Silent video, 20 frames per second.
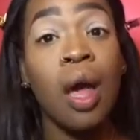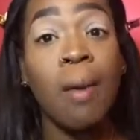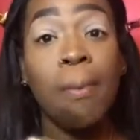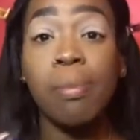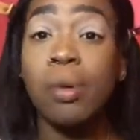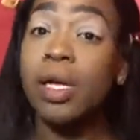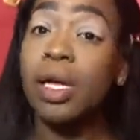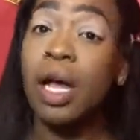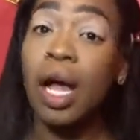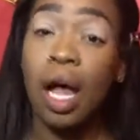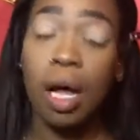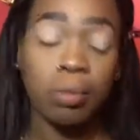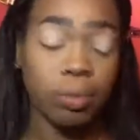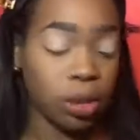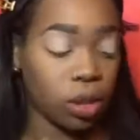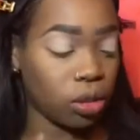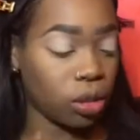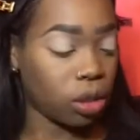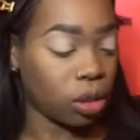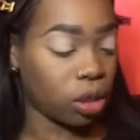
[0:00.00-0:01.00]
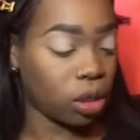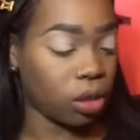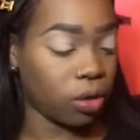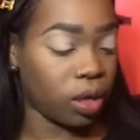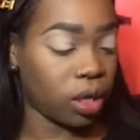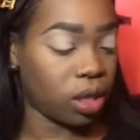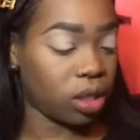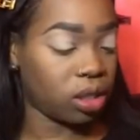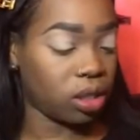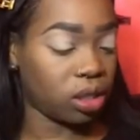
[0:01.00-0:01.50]
But I'm still going to go
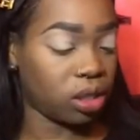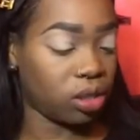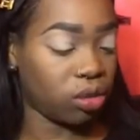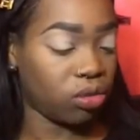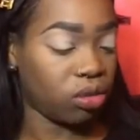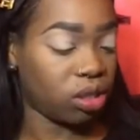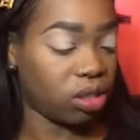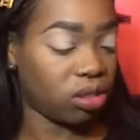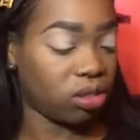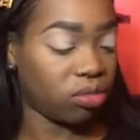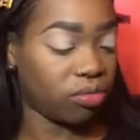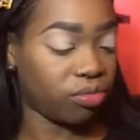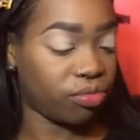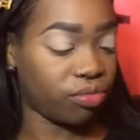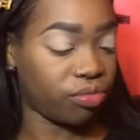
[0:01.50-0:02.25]
ahead and just use it.